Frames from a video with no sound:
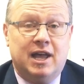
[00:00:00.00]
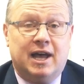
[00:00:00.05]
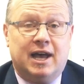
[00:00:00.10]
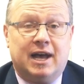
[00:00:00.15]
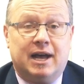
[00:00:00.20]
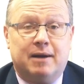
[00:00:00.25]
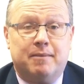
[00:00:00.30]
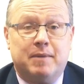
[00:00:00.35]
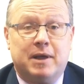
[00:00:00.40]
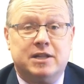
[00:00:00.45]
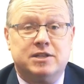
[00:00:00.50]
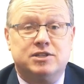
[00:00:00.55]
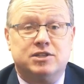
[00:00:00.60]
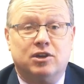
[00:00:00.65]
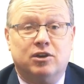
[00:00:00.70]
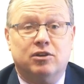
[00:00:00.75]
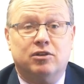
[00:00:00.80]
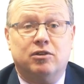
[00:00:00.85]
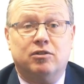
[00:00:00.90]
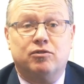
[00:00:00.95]
And
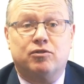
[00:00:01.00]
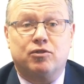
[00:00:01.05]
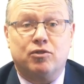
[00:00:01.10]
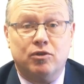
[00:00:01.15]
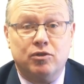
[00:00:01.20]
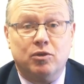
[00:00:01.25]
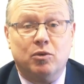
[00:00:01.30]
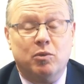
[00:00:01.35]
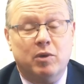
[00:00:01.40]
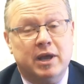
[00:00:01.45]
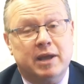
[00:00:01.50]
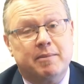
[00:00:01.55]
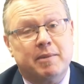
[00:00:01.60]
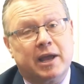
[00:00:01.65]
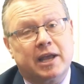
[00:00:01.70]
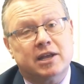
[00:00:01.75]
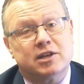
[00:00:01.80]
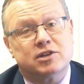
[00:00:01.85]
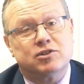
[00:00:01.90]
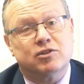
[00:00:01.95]
so through the week,
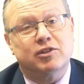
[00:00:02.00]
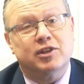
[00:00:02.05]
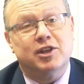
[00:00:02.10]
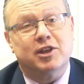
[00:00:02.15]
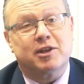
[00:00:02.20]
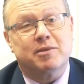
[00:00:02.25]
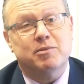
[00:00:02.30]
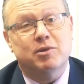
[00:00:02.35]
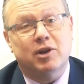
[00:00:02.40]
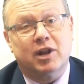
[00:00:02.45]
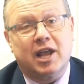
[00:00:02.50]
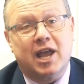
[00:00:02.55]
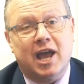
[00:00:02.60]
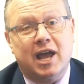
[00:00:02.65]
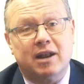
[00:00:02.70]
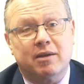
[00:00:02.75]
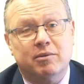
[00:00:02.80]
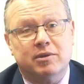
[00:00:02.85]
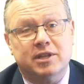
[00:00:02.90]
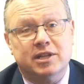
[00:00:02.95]
making sure that you're
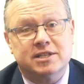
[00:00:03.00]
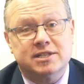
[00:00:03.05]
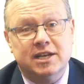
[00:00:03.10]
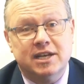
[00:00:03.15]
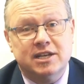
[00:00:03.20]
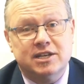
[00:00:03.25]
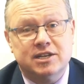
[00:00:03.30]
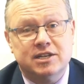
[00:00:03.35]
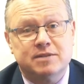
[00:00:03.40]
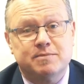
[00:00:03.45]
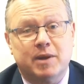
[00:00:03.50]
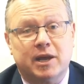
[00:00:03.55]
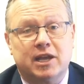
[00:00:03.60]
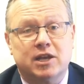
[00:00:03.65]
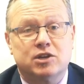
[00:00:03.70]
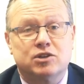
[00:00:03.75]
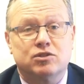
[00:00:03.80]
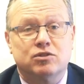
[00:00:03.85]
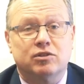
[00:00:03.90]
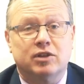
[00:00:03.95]
communicating with your teachers,
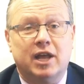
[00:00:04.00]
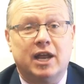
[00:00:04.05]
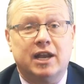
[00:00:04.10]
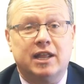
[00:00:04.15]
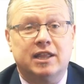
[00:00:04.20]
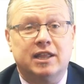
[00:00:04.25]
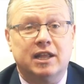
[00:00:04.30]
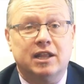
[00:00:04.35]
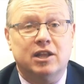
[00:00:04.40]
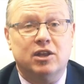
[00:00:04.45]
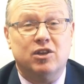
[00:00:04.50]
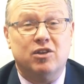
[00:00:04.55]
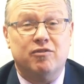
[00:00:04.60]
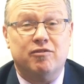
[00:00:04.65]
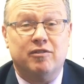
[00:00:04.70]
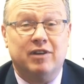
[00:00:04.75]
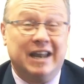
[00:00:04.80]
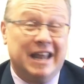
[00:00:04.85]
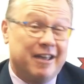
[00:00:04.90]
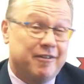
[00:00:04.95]
making sure that anything that
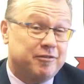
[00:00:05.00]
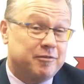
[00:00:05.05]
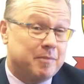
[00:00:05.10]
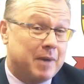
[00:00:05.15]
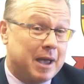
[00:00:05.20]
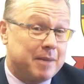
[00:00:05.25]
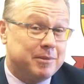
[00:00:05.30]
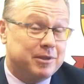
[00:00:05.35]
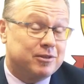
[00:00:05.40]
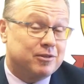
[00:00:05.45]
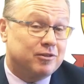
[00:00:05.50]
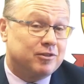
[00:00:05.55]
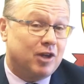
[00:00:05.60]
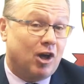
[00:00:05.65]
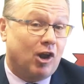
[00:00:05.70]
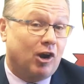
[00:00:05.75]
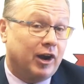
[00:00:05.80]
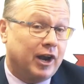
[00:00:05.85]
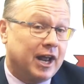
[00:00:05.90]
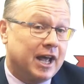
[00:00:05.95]
you've left maybe through the
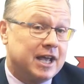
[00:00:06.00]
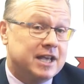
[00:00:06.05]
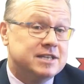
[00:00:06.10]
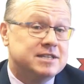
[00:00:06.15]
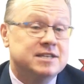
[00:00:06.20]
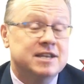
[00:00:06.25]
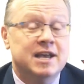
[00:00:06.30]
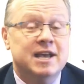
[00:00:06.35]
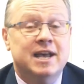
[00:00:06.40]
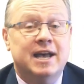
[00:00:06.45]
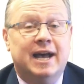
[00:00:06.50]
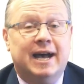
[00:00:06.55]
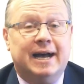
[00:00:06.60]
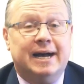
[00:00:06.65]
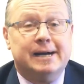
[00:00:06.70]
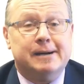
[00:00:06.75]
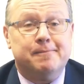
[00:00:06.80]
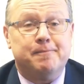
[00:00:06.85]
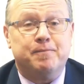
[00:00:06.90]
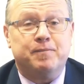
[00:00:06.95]
holidays
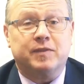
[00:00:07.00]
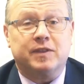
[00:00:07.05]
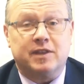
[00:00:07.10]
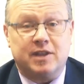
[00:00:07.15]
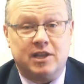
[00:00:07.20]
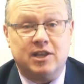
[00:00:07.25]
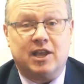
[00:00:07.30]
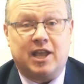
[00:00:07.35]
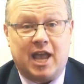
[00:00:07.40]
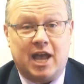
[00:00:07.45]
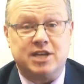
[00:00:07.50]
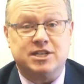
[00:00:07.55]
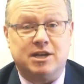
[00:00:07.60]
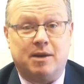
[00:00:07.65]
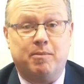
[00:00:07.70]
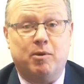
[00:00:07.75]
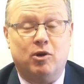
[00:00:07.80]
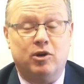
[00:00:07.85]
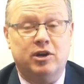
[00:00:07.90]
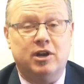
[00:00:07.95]
that you catch
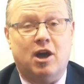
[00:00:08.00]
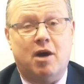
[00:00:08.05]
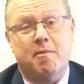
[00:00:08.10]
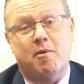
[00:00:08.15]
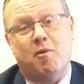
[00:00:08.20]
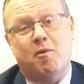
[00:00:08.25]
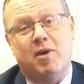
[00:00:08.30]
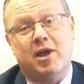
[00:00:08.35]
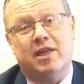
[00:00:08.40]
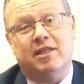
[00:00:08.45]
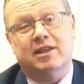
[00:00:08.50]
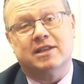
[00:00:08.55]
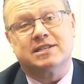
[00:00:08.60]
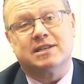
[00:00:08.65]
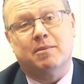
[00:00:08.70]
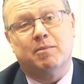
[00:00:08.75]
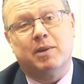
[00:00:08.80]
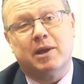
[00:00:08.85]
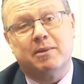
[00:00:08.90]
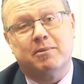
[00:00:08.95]
up on. I'm aware that
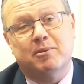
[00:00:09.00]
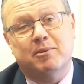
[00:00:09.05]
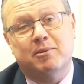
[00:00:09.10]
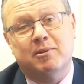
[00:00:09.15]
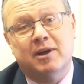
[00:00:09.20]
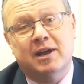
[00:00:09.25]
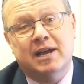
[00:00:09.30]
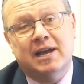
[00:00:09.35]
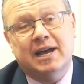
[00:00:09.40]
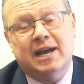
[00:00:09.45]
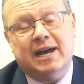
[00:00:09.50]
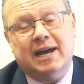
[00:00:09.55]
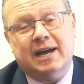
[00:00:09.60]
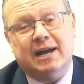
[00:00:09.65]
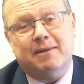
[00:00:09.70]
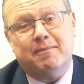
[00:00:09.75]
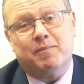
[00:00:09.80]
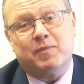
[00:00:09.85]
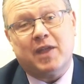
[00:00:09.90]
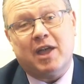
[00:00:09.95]
some people
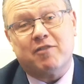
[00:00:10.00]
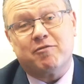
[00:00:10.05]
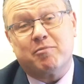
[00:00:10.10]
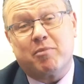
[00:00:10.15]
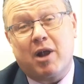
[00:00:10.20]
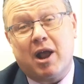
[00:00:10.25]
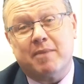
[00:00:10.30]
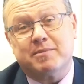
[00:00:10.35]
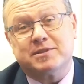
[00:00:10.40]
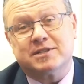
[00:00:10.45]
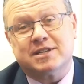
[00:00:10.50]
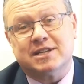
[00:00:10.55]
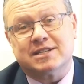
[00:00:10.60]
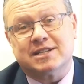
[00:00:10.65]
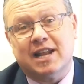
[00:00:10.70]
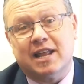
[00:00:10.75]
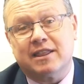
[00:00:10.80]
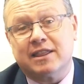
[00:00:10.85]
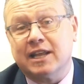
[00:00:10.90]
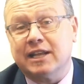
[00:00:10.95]
have perhaps just
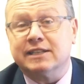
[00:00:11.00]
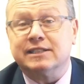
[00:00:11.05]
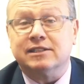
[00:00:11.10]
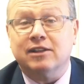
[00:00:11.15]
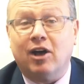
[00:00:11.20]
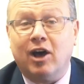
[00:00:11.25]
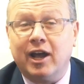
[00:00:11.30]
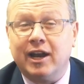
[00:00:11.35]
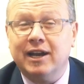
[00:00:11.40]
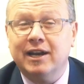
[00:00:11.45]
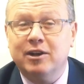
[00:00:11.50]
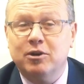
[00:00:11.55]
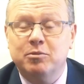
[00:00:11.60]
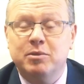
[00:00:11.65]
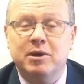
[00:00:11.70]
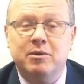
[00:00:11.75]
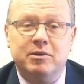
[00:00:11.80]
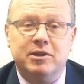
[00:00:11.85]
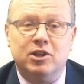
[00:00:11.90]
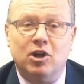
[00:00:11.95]
let things slide a little
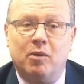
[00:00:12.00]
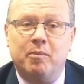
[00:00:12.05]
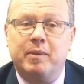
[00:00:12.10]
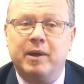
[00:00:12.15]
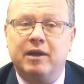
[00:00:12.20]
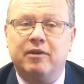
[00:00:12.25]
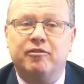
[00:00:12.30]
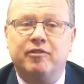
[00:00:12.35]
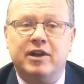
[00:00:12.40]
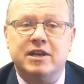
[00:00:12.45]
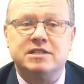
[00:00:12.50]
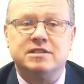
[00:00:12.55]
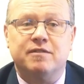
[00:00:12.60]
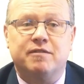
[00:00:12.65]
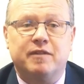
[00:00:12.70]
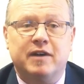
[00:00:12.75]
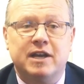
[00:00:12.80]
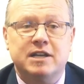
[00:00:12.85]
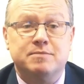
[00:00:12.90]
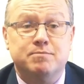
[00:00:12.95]
bit with not being face to
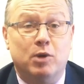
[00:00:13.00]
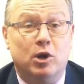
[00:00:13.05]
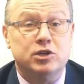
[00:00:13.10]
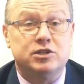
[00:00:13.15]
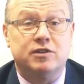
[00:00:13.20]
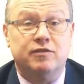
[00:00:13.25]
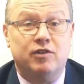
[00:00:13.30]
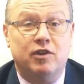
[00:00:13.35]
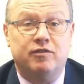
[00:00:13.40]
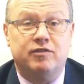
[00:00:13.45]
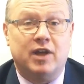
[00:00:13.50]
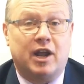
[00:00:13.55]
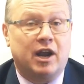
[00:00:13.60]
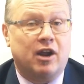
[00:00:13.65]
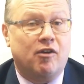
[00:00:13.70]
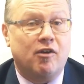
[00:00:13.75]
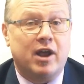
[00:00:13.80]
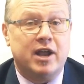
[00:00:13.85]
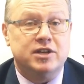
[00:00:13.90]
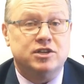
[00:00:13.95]
face. Most of you have done a
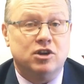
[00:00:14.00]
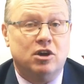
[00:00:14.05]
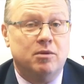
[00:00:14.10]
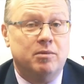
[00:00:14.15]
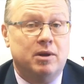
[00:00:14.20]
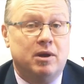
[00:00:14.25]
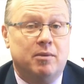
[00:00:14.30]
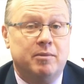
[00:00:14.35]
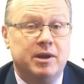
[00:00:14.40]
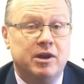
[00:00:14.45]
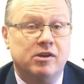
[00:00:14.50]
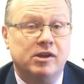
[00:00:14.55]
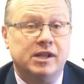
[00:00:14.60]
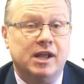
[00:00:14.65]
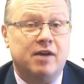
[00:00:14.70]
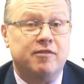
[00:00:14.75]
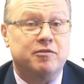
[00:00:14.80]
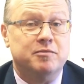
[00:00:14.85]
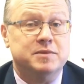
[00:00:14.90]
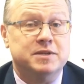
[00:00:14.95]
great job, and I'm hearing
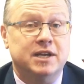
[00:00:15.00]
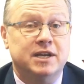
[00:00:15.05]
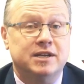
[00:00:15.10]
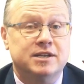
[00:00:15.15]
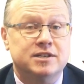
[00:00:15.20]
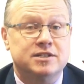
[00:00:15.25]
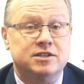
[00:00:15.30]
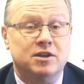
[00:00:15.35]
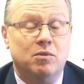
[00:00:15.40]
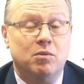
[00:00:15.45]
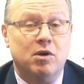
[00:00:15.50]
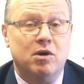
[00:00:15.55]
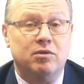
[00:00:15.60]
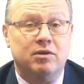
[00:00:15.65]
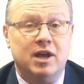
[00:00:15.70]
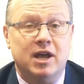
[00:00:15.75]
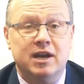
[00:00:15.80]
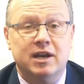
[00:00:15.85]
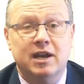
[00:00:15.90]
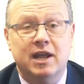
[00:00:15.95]
that from teachers, so well
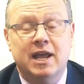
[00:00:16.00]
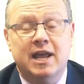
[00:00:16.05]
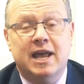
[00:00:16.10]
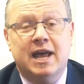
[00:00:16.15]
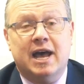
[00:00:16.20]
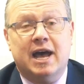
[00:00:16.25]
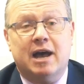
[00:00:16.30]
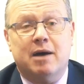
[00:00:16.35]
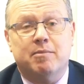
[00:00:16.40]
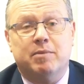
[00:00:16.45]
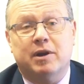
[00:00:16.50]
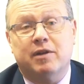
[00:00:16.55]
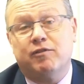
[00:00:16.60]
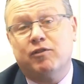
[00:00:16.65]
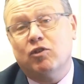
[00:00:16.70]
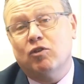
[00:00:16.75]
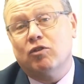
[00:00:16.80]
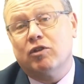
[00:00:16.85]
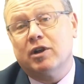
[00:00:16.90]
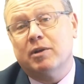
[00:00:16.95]
done. But if
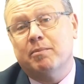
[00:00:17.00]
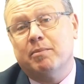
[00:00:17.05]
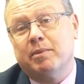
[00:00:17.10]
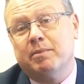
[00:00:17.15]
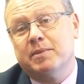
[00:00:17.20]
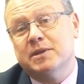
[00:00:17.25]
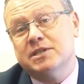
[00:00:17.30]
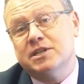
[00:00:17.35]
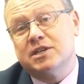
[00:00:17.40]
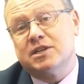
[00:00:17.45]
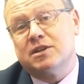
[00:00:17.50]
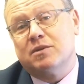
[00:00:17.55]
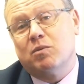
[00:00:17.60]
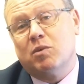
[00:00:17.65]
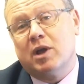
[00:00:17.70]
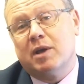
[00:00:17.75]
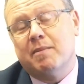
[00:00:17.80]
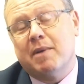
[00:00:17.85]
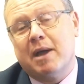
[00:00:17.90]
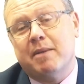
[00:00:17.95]
you're in a position
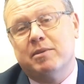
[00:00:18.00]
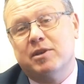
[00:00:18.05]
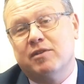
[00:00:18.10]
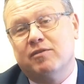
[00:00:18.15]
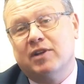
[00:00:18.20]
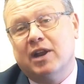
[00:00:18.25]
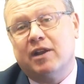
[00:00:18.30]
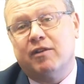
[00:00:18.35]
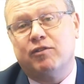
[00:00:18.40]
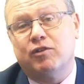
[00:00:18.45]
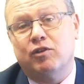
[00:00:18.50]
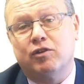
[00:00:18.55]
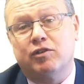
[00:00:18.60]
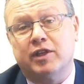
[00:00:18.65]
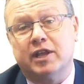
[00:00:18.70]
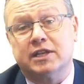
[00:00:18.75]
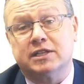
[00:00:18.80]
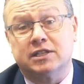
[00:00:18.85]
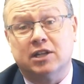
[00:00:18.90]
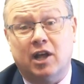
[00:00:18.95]
where maybe you've let a few
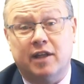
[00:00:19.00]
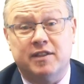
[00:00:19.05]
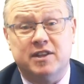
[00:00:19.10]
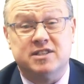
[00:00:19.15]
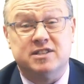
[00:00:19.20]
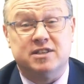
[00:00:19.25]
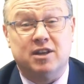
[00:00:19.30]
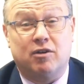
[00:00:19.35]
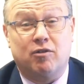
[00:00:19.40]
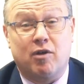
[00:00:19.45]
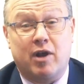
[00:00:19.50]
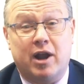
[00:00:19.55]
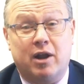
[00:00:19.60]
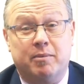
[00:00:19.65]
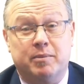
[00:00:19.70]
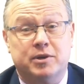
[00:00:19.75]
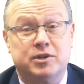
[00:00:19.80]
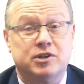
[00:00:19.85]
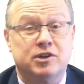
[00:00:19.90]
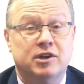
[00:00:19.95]
things slide, this is a great
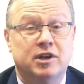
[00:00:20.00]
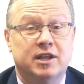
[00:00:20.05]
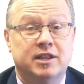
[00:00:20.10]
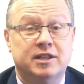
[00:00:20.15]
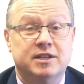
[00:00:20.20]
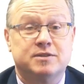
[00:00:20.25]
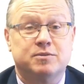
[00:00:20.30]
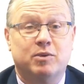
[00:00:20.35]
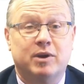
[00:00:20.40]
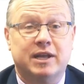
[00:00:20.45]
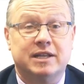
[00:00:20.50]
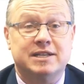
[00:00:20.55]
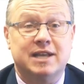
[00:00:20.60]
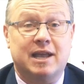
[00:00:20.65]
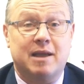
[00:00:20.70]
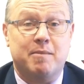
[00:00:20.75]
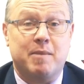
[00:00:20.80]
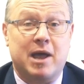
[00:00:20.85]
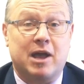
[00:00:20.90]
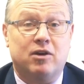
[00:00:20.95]
opportunity this week to
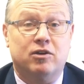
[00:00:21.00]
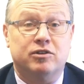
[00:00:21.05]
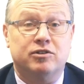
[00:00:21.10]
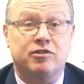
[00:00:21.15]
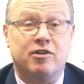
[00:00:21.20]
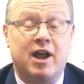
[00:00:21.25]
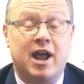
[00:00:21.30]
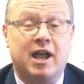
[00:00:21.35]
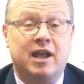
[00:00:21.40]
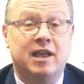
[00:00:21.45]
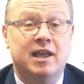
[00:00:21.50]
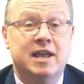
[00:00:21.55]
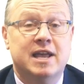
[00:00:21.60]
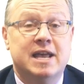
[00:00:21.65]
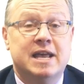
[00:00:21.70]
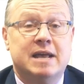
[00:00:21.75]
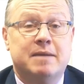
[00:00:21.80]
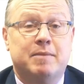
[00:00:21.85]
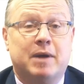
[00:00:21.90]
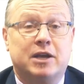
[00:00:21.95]
get back on track.
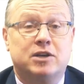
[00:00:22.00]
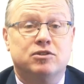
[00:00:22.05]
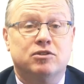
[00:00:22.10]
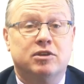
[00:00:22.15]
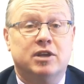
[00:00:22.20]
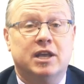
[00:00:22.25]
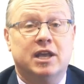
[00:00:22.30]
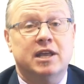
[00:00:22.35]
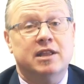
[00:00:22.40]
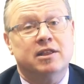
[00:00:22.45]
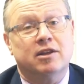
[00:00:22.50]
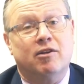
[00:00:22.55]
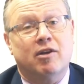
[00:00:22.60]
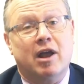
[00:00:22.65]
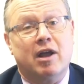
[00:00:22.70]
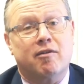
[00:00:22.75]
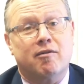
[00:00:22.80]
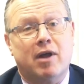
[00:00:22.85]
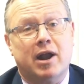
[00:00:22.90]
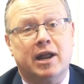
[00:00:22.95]
Make sure you hit the
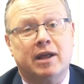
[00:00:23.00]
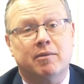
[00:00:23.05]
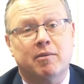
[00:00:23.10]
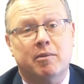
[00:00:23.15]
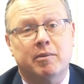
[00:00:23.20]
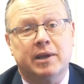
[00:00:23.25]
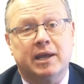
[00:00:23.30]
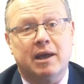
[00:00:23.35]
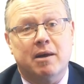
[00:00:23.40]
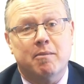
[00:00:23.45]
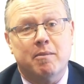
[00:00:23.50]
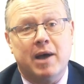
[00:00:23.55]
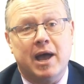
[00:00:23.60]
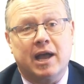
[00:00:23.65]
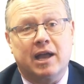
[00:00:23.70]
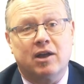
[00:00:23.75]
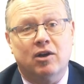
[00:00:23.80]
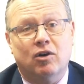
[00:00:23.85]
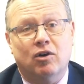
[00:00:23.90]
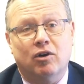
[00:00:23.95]
ground running when we come
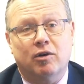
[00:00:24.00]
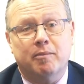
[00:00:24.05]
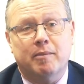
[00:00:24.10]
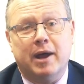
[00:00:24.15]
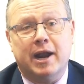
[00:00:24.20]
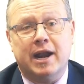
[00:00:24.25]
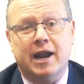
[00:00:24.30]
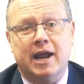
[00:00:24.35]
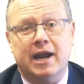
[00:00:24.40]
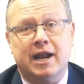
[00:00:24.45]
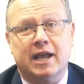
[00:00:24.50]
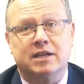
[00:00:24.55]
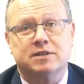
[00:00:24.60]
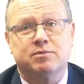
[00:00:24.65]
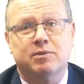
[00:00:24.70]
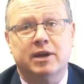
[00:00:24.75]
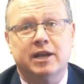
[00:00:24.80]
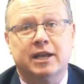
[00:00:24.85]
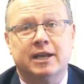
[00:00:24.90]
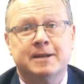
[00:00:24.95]
back on Monday next
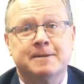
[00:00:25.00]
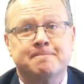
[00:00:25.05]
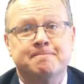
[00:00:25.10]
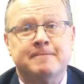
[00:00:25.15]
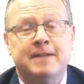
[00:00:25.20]
week.